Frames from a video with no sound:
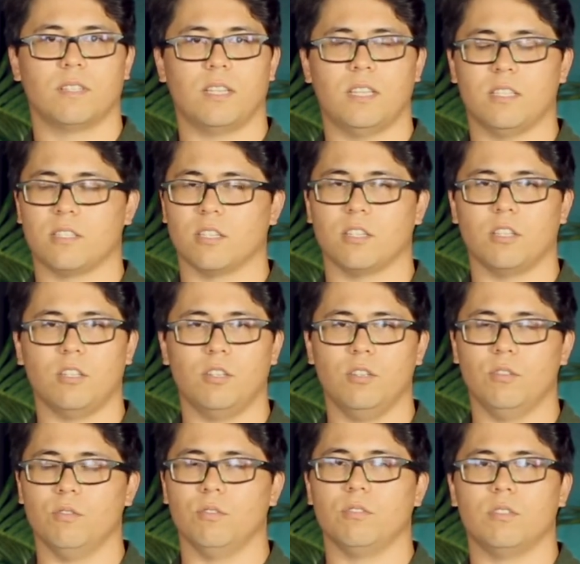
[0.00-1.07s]
And he's going to
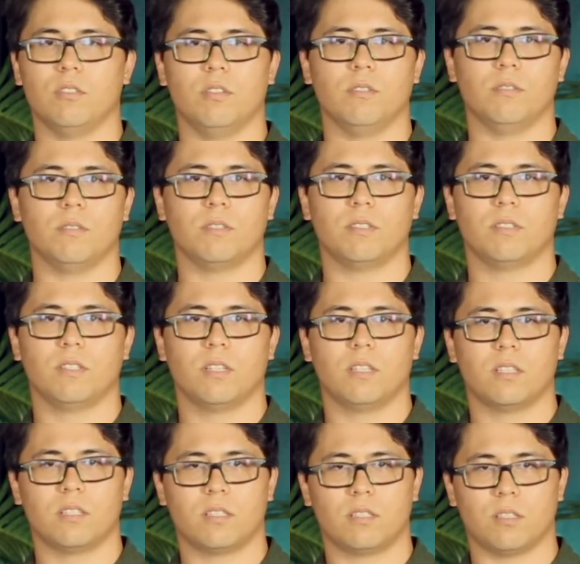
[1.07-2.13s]
use you
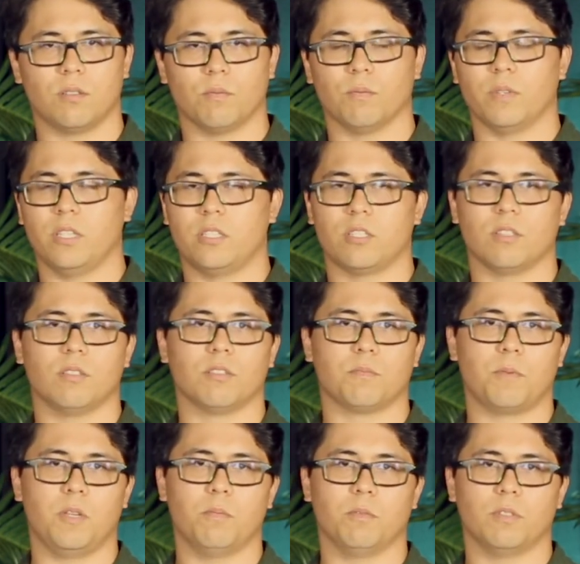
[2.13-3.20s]
to reach those
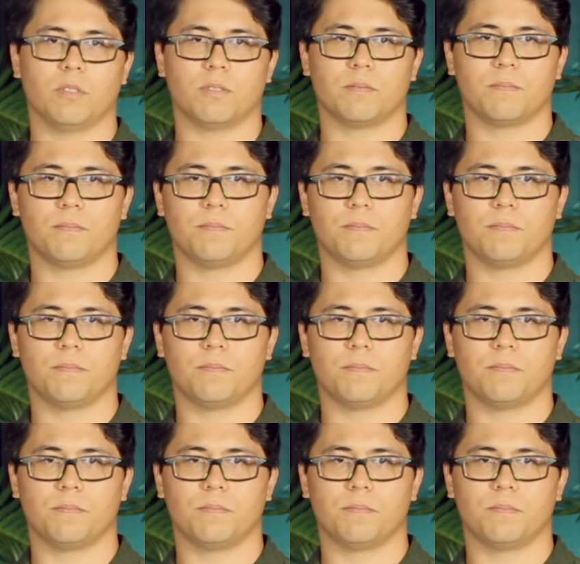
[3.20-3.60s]
people.